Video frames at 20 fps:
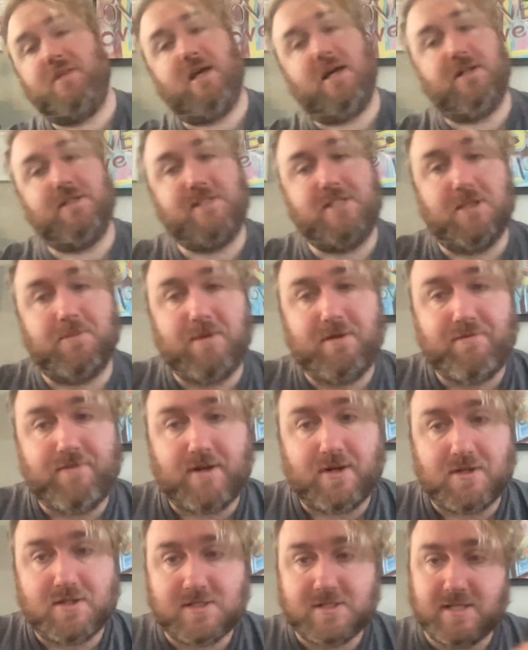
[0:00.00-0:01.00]
I'll still be
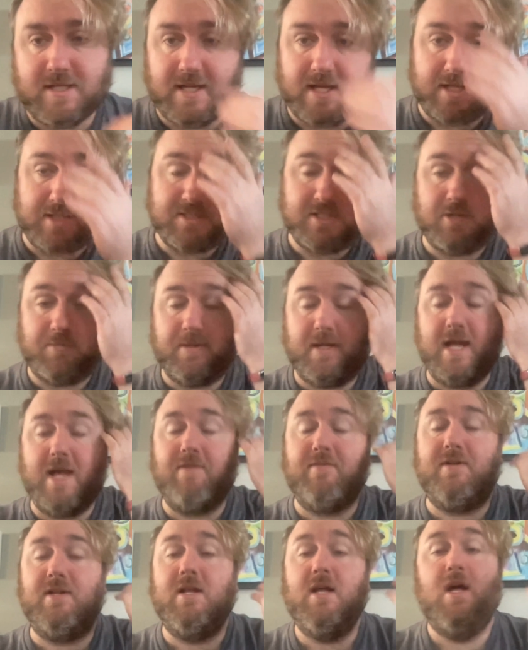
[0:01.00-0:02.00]
fierce and I'll still be
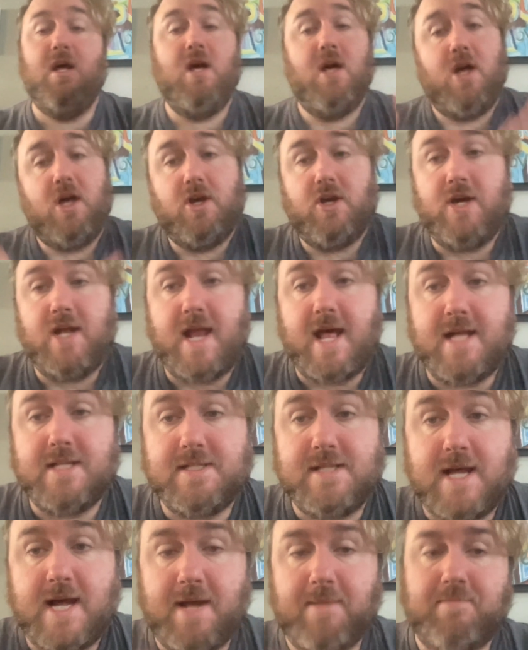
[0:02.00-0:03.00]
having a good ass
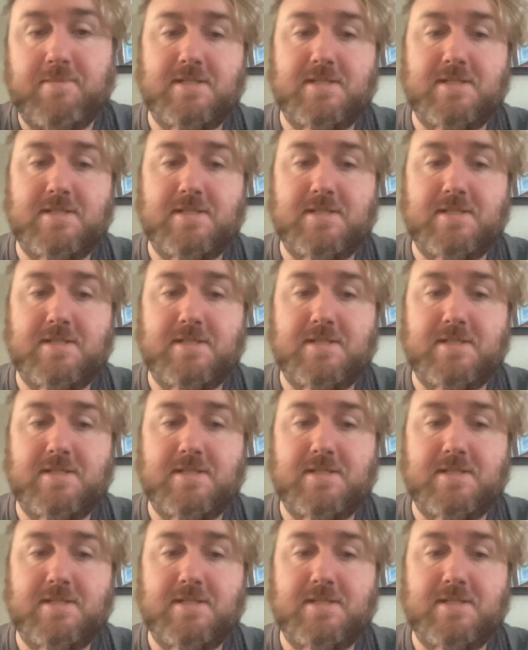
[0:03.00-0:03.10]
time.